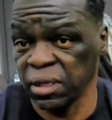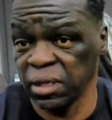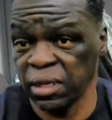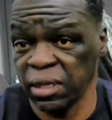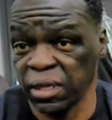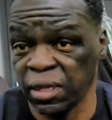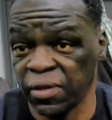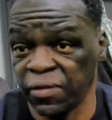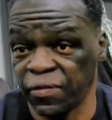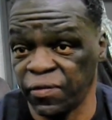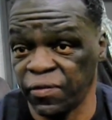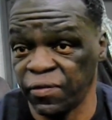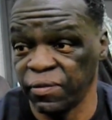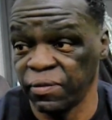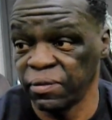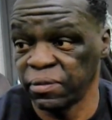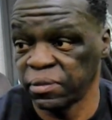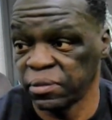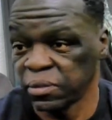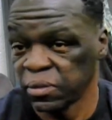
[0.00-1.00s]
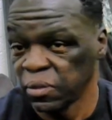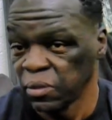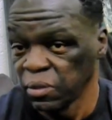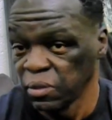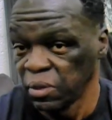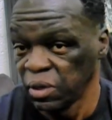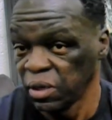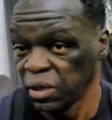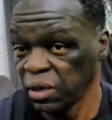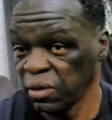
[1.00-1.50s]
if
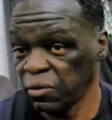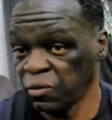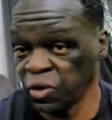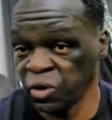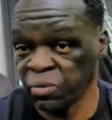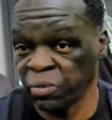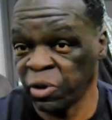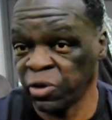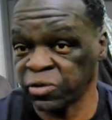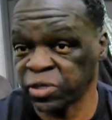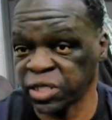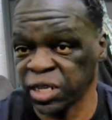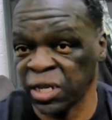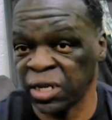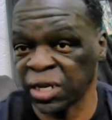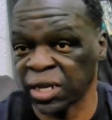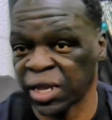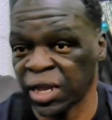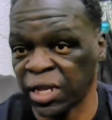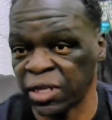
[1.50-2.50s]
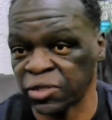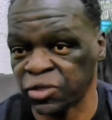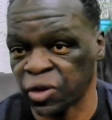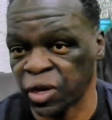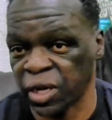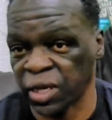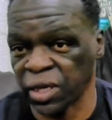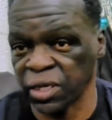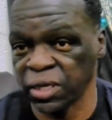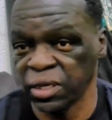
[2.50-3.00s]
we both sign a
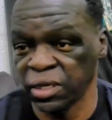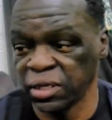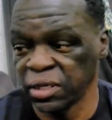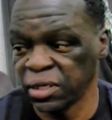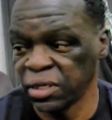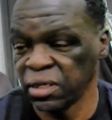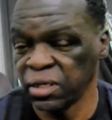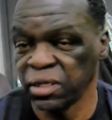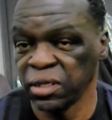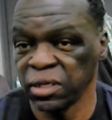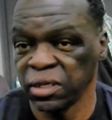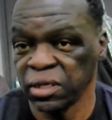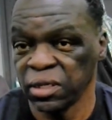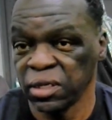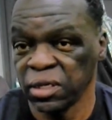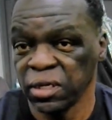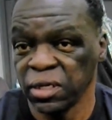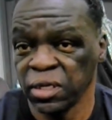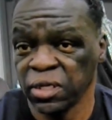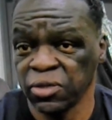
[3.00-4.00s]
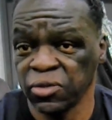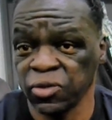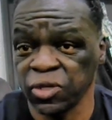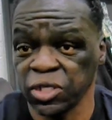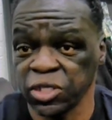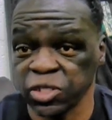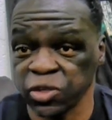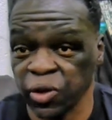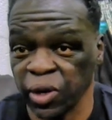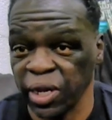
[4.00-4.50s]
contract and you
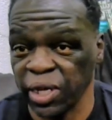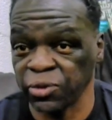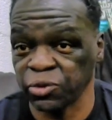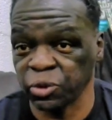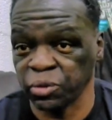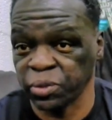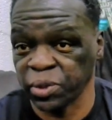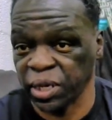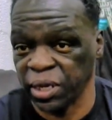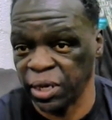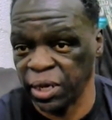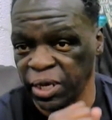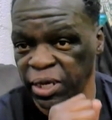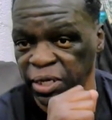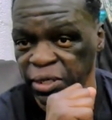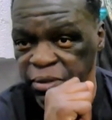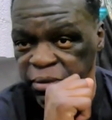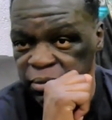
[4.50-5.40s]
get your ass whooped that night,